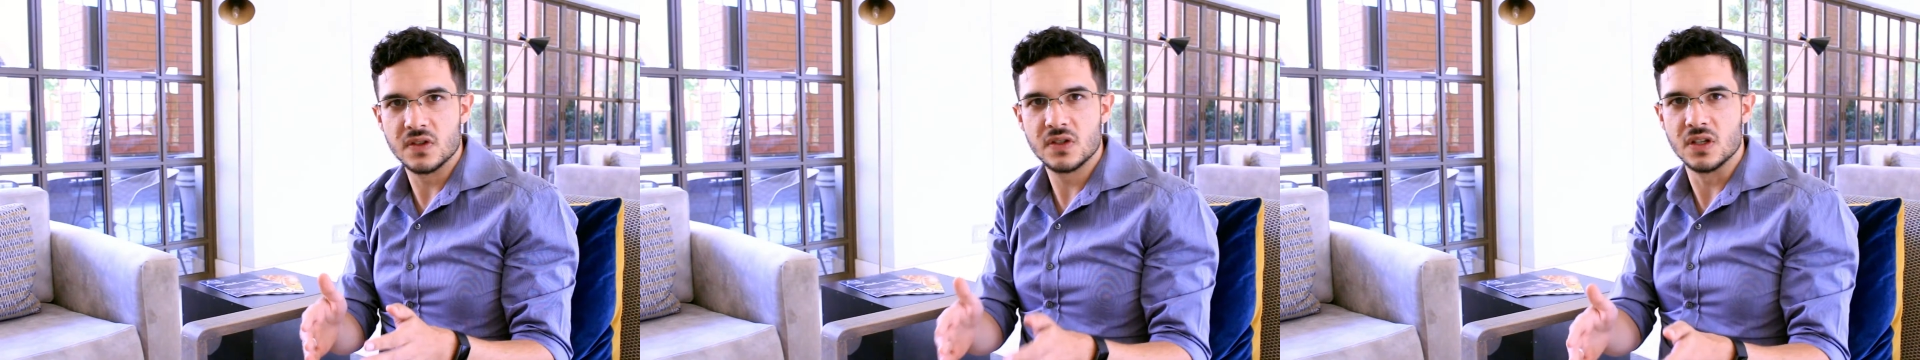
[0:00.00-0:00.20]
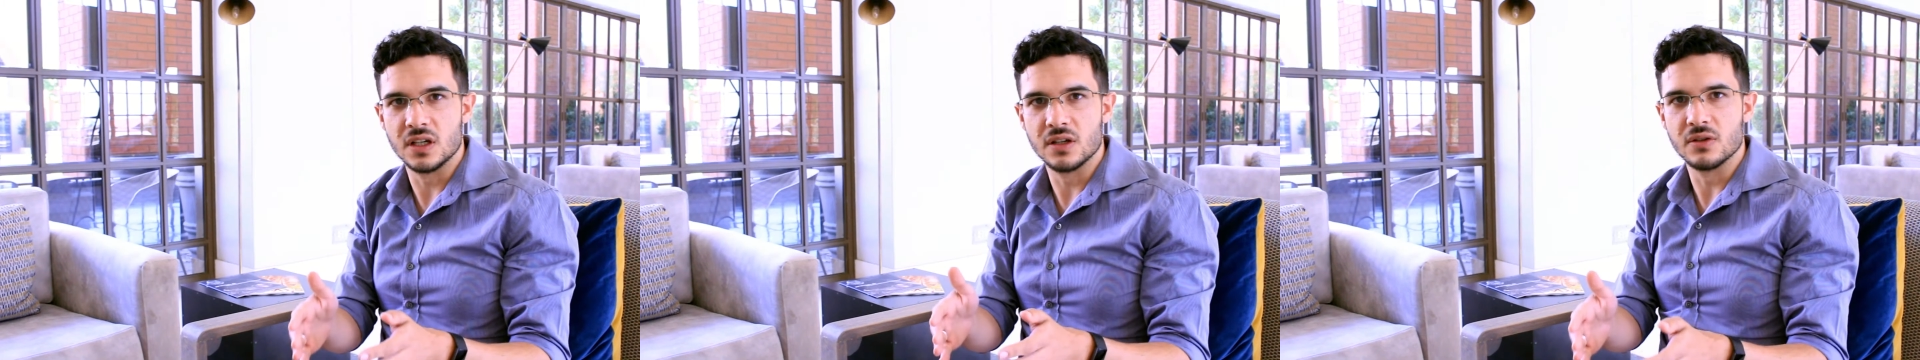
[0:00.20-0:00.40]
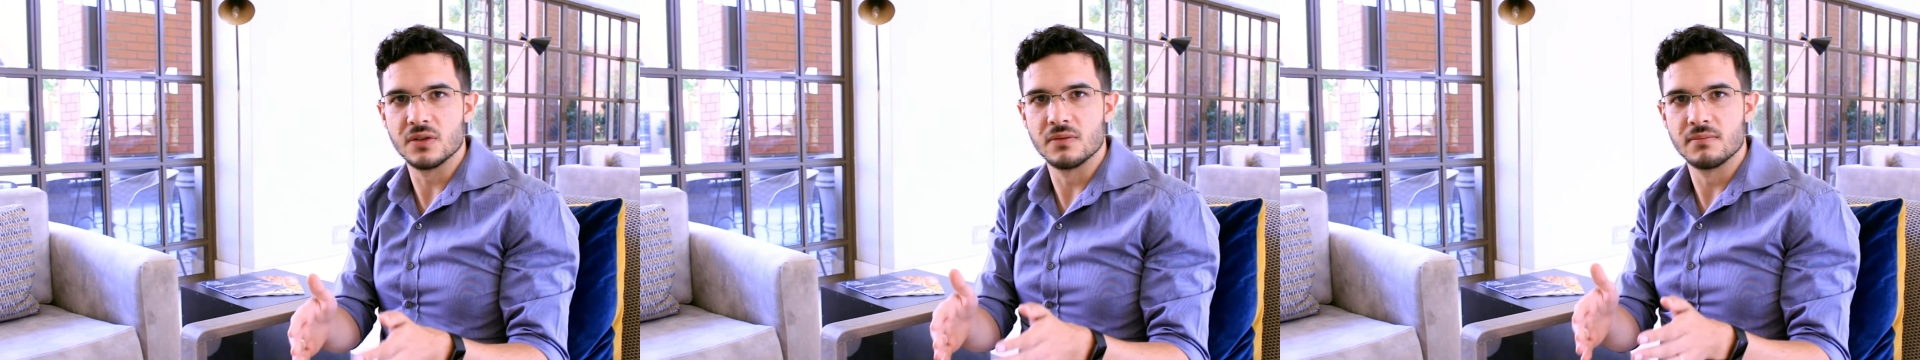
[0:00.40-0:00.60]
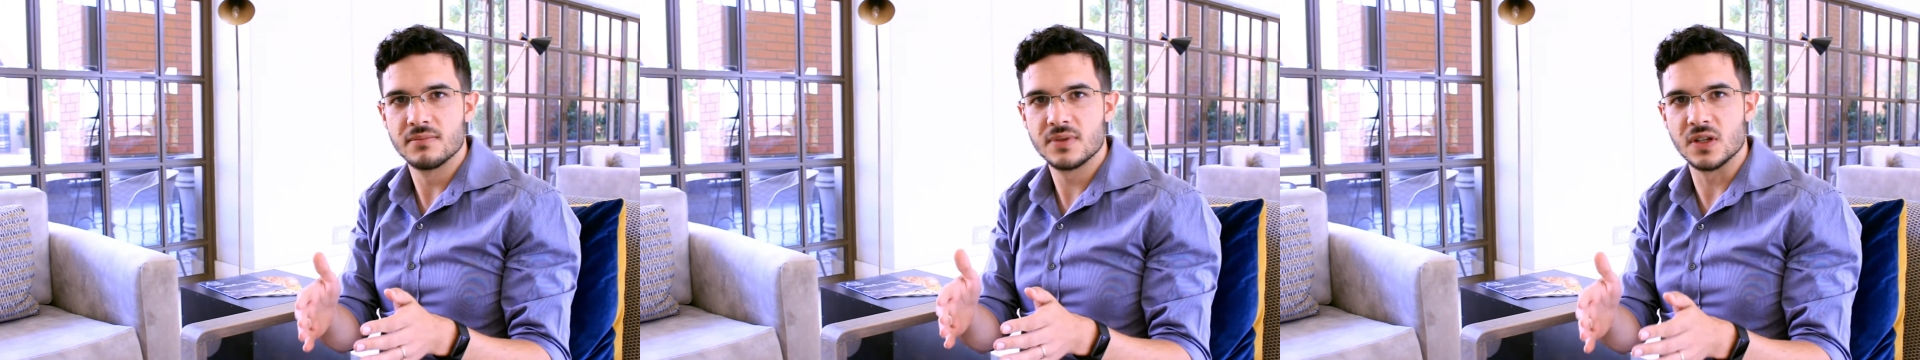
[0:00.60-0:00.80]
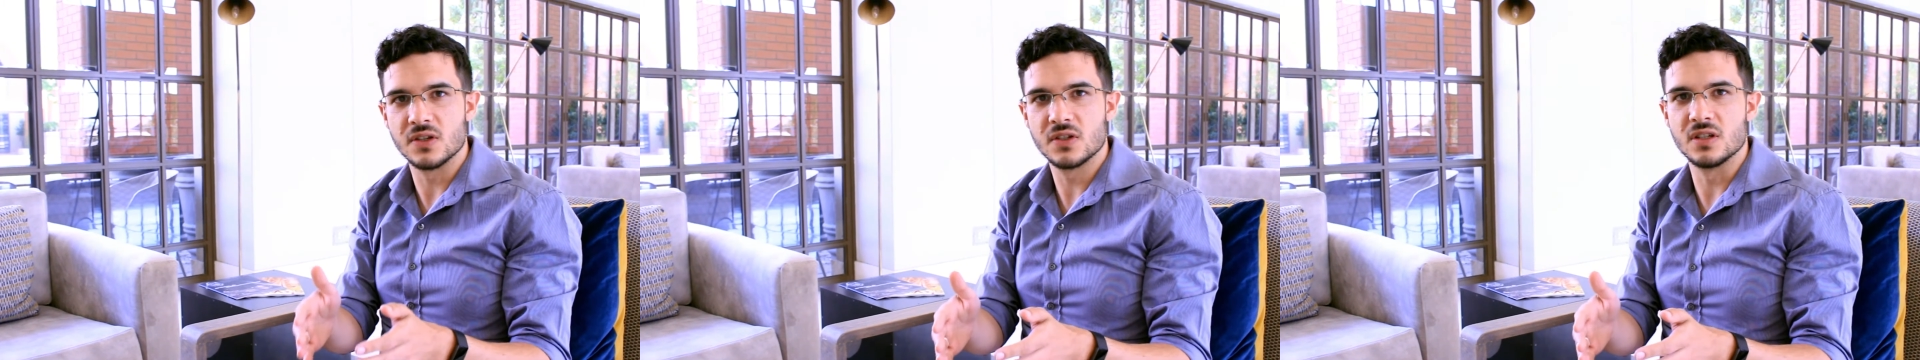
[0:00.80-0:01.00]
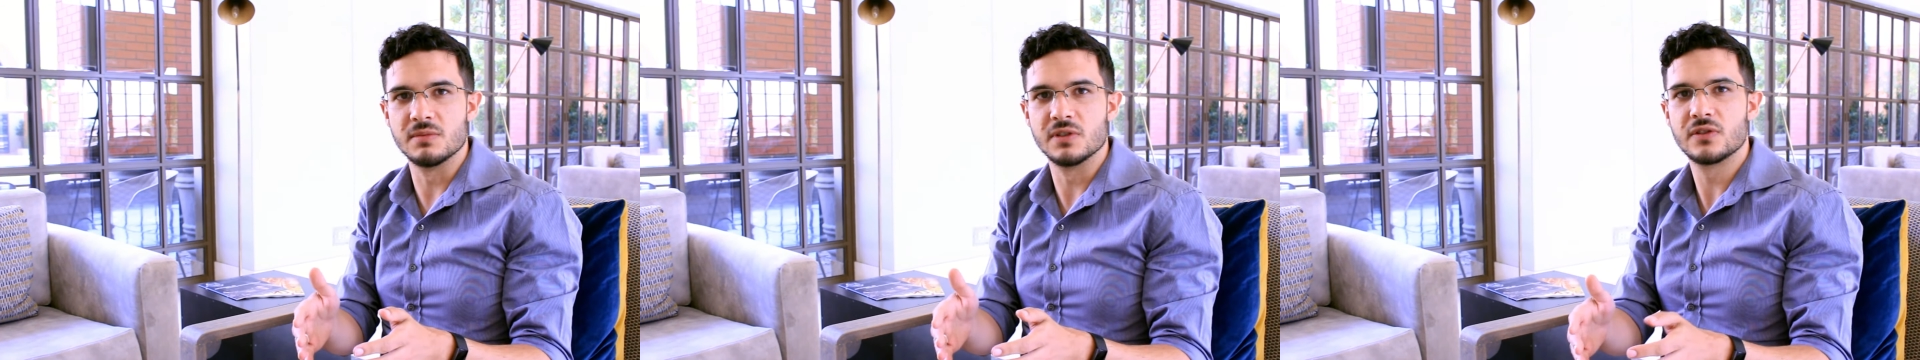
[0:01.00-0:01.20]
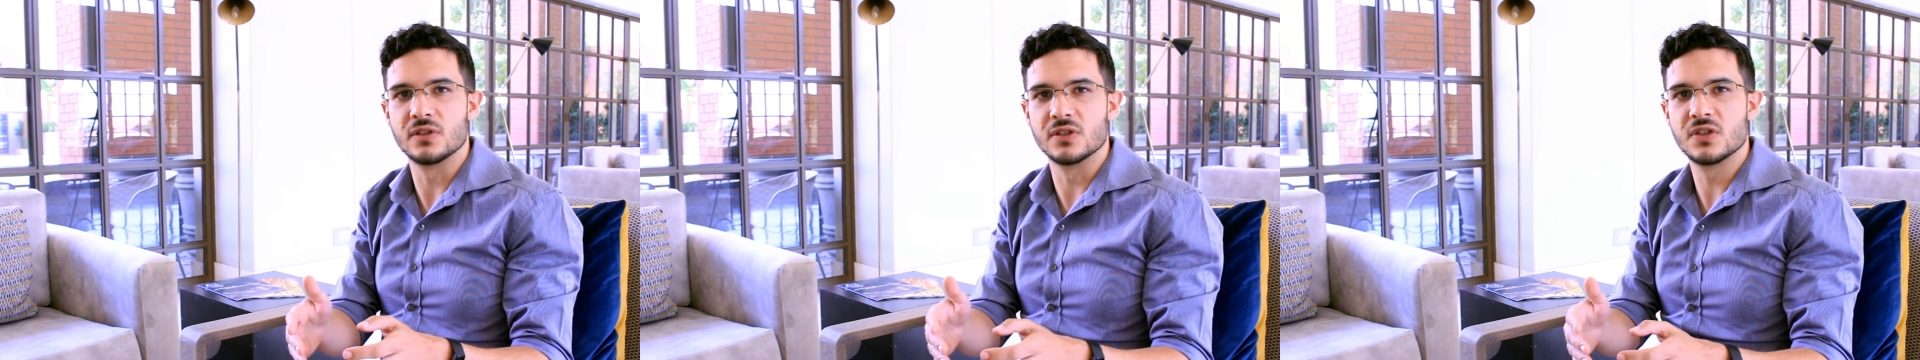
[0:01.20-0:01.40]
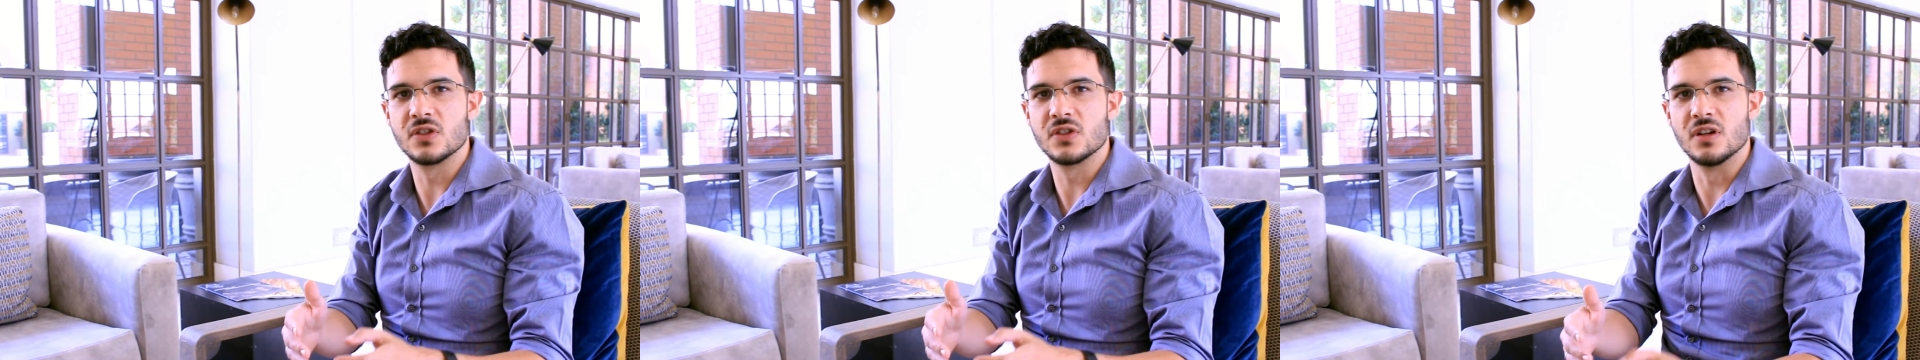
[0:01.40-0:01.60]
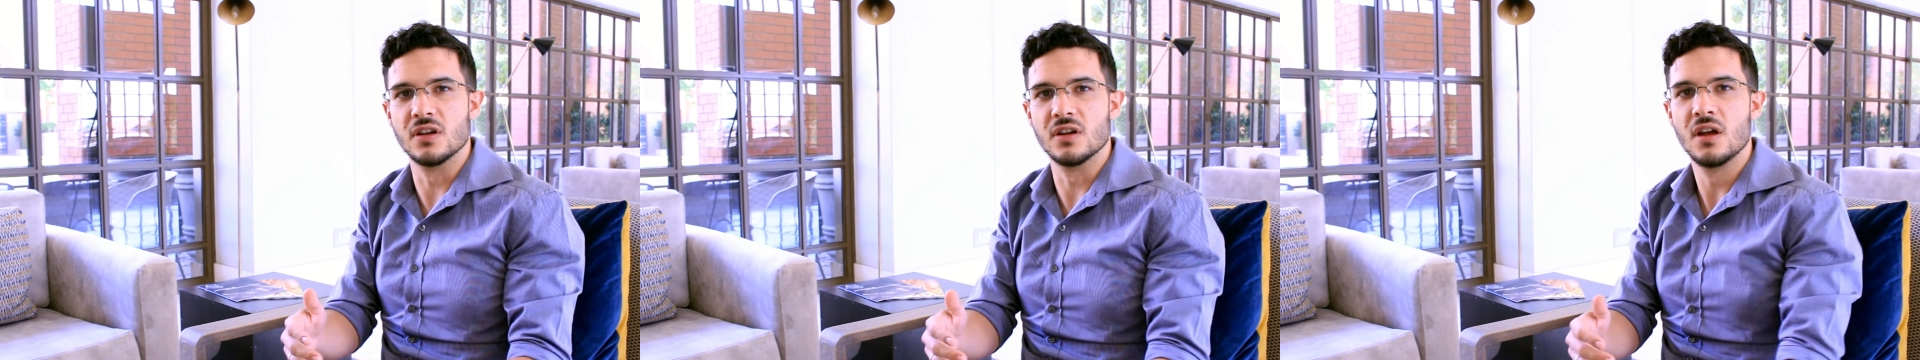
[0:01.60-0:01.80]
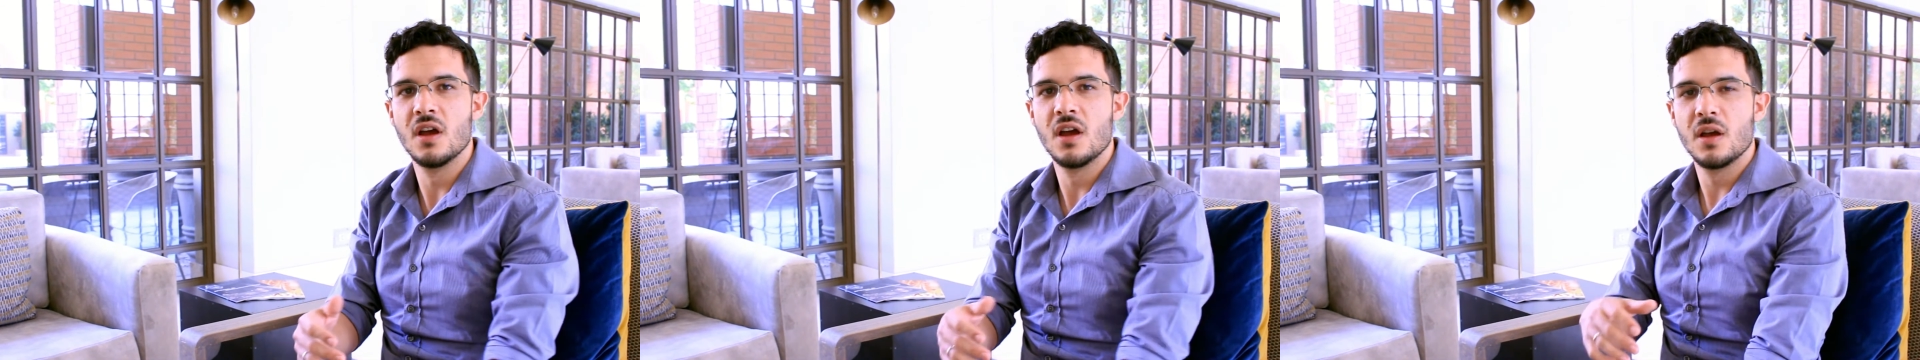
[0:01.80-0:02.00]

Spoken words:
single system of concern,